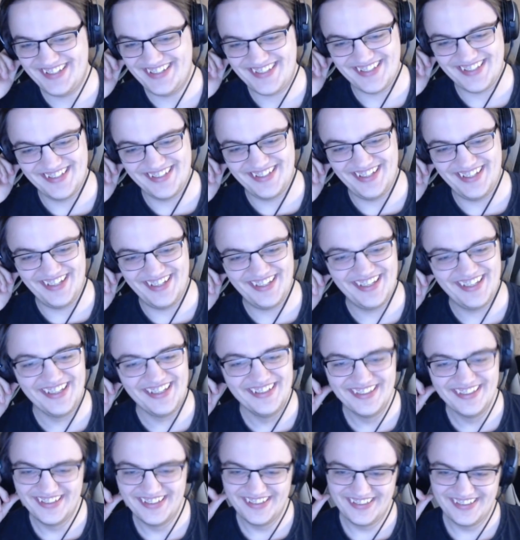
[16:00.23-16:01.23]
indeed.
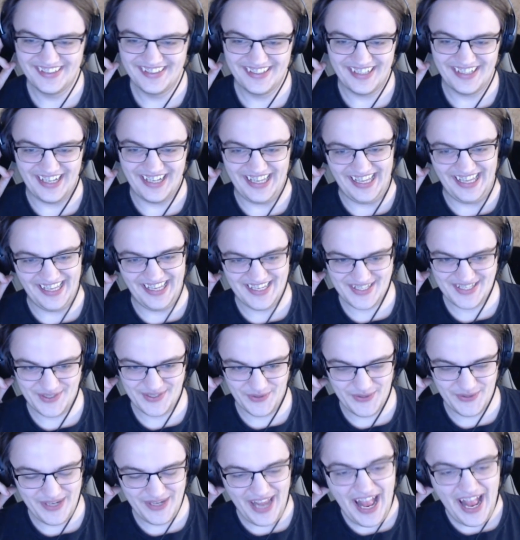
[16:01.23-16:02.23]

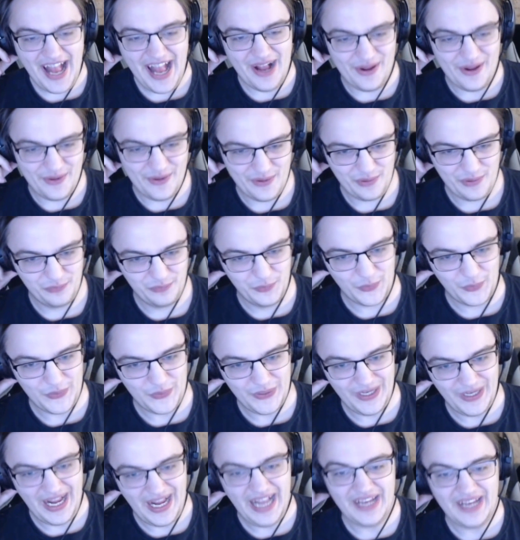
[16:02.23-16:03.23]
So now,
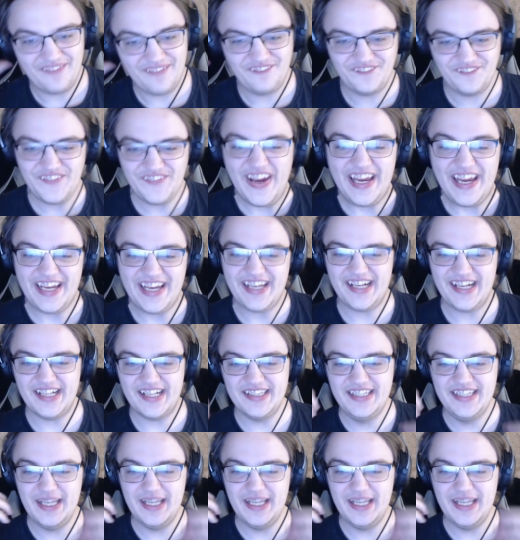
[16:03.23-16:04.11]
for I think the